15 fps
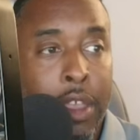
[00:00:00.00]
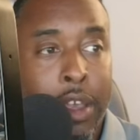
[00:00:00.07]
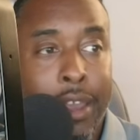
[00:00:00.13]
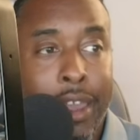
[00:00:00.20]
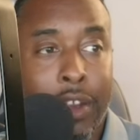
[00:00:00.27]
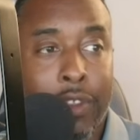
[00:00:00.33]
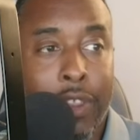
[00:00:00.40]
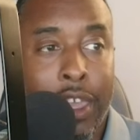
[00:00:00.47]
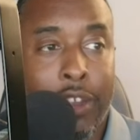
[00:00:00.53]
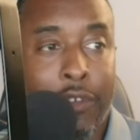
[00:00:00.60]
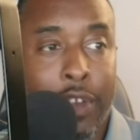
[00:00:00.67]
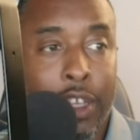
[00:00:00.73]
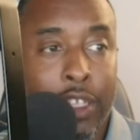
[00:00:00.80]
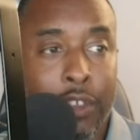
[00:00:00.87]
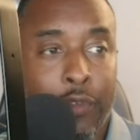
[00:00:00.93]
Entered the
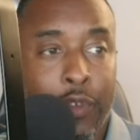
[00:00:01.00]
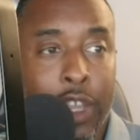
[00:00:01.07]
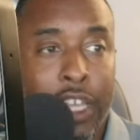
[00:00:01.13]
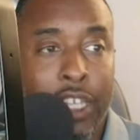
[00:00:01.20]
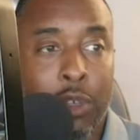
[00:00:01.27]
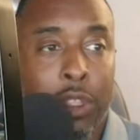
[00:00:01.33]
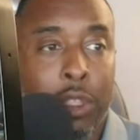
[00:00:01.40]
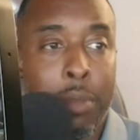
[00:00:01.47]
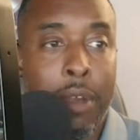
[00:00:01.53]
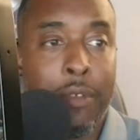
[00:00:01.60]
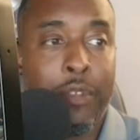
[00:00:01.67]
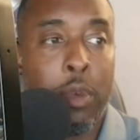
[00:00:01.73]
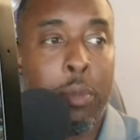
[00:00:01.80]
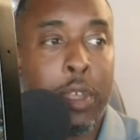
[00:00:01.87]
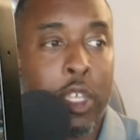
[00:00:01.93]
NFL as a free agent with the
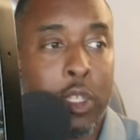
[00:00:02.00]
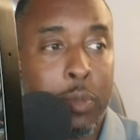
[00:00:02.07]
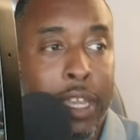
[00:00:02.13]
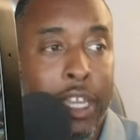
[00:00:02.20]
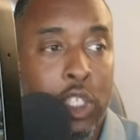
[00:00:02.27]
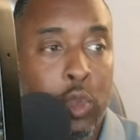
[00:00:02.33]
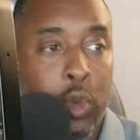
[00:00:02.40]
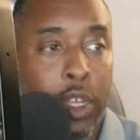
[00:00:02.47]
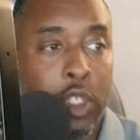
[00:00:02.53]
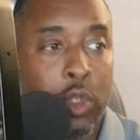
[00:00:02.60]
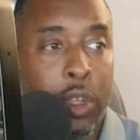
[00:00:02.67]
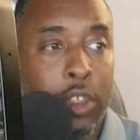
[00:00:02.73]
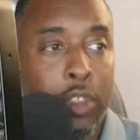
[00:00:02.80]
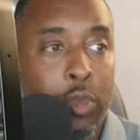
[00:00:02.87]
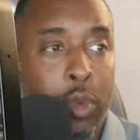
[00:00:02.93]
Buffalo Bills back in
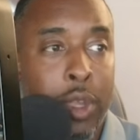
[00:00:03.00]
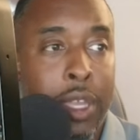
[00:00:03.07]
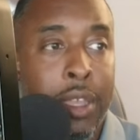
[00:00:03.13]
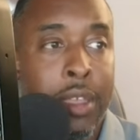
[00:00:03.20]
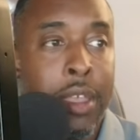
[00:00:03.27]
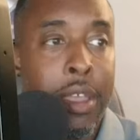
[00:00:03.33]
2023.